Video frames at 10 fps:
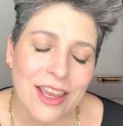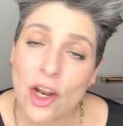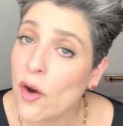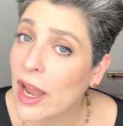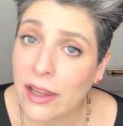you
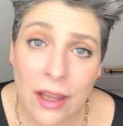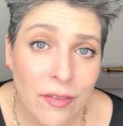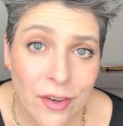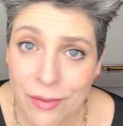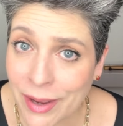know, I
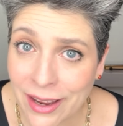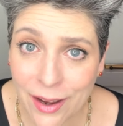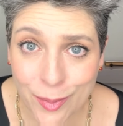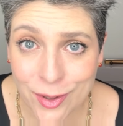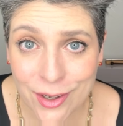love your
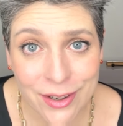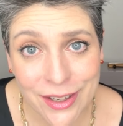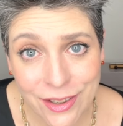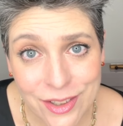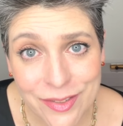makeup today.
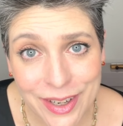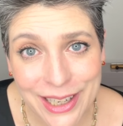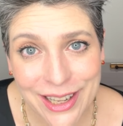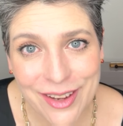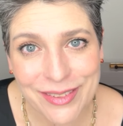It looks very
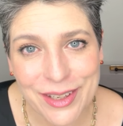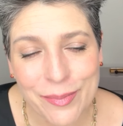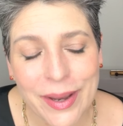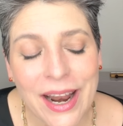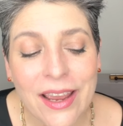lovely.
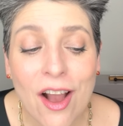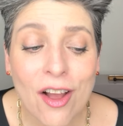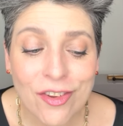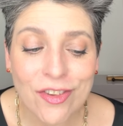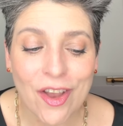But I
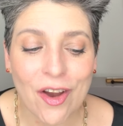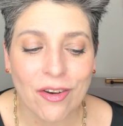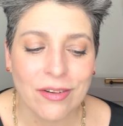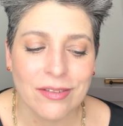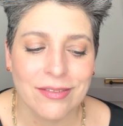
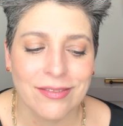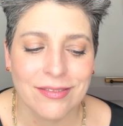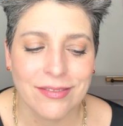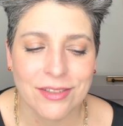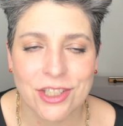also,
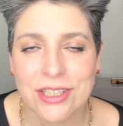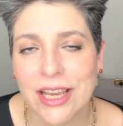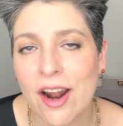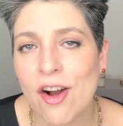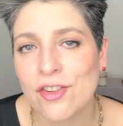she
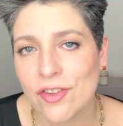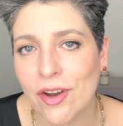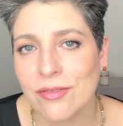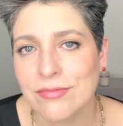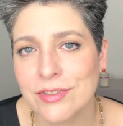said
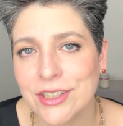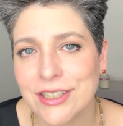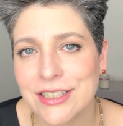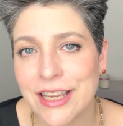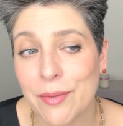also, she
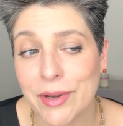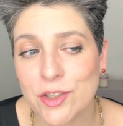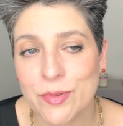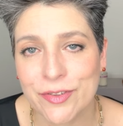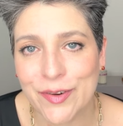didn't say I
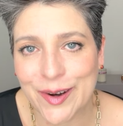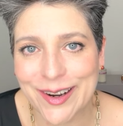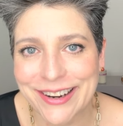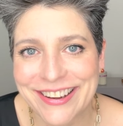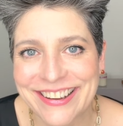much
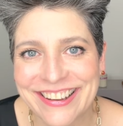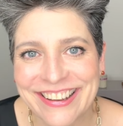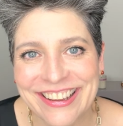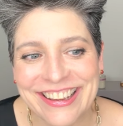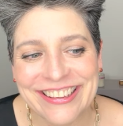prefer.
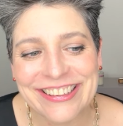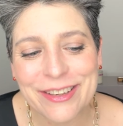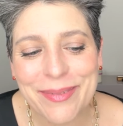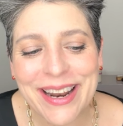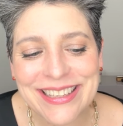She
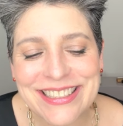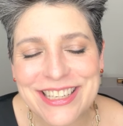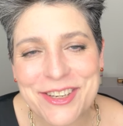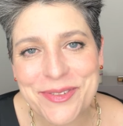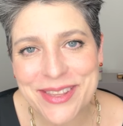said, but I
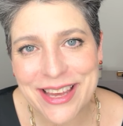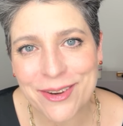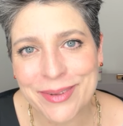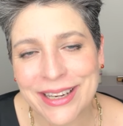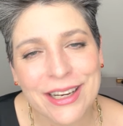seen you
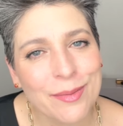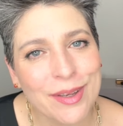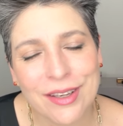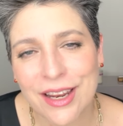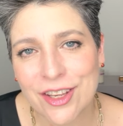without makeup
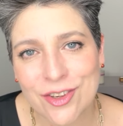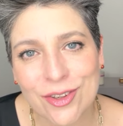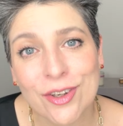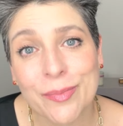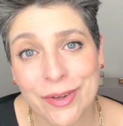and you
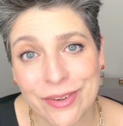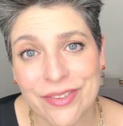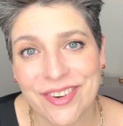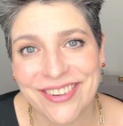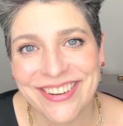look
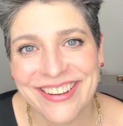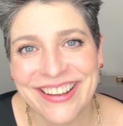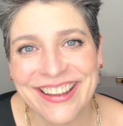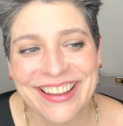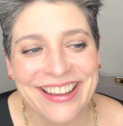beautiful
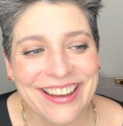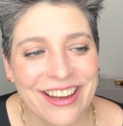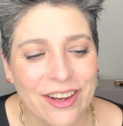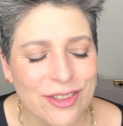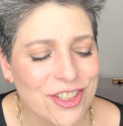
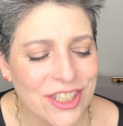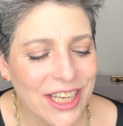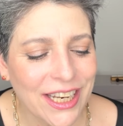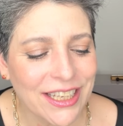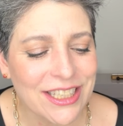uh, or
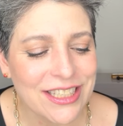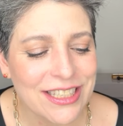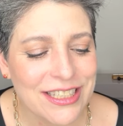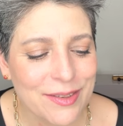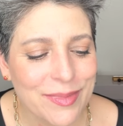stunning. She
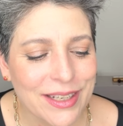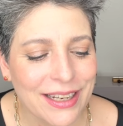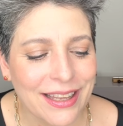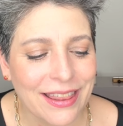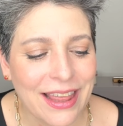said something
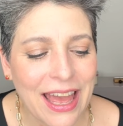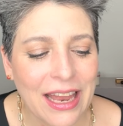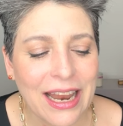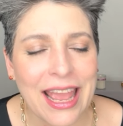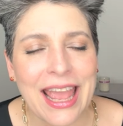like
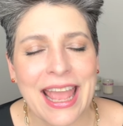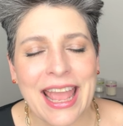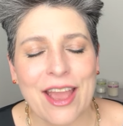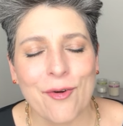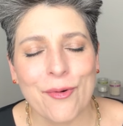that,
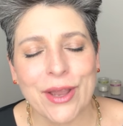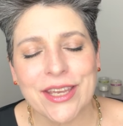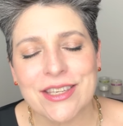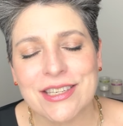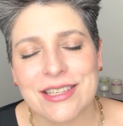
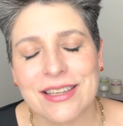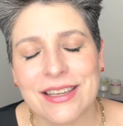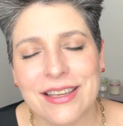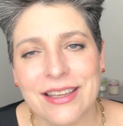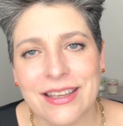which
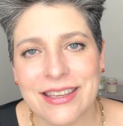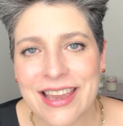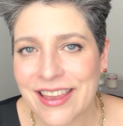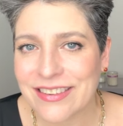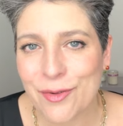
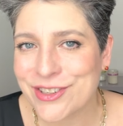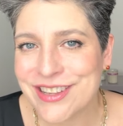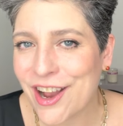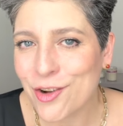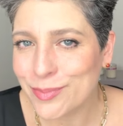yes, I was
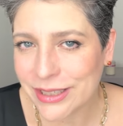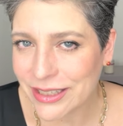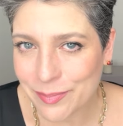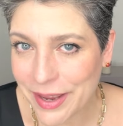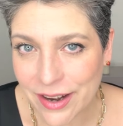not
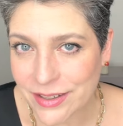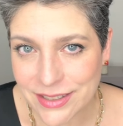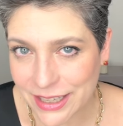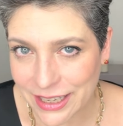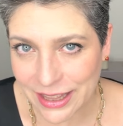completely bare
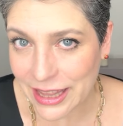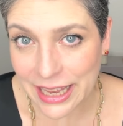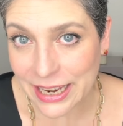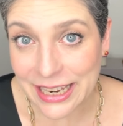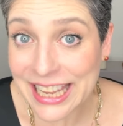skin
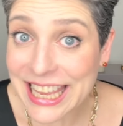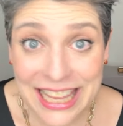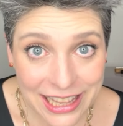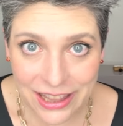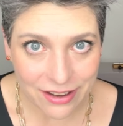then
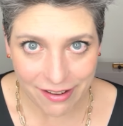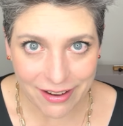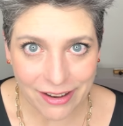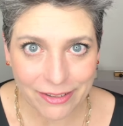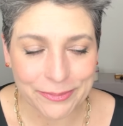
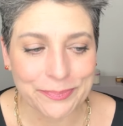either,